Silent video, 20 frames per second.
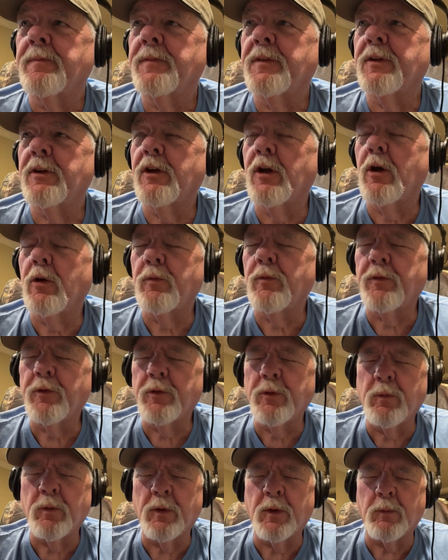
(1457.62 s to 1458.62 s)
to go
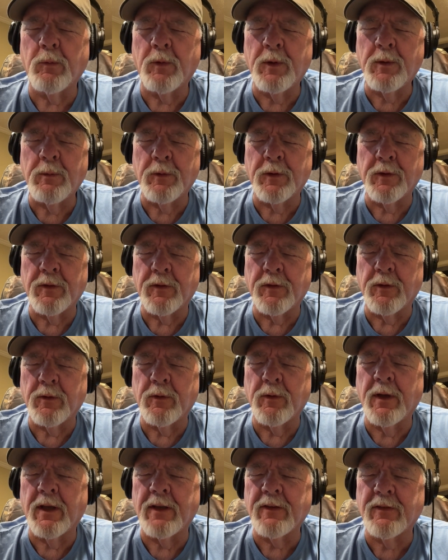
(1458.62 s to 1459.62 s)
through what we went
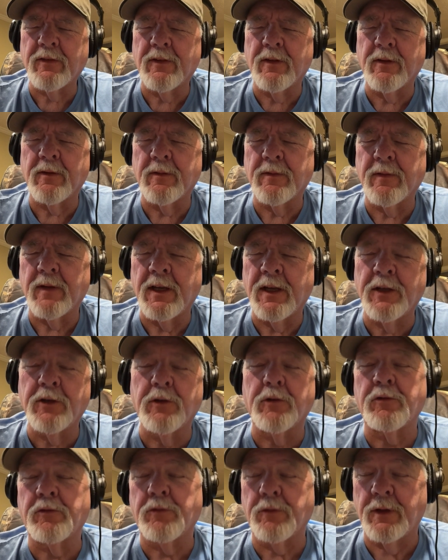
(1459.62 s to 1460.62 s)
through as the
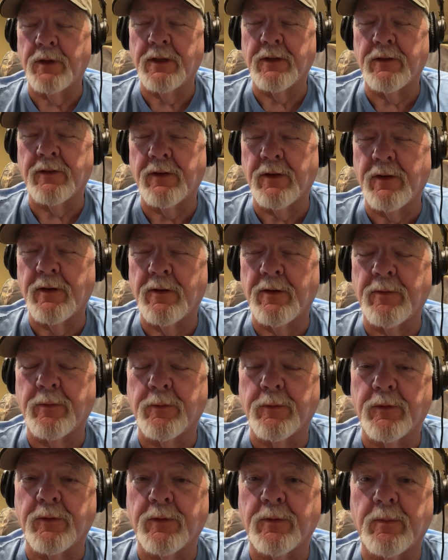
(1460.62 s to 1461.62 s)
industry itself
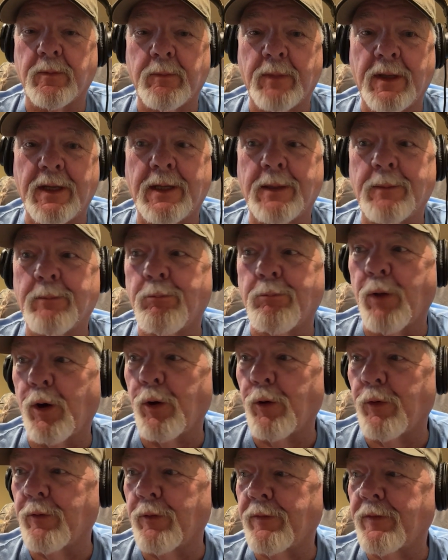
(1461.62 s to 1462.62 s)
was being
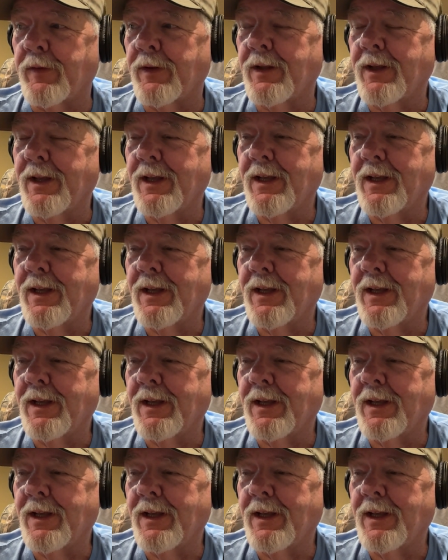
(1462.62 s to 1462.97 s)
birthed,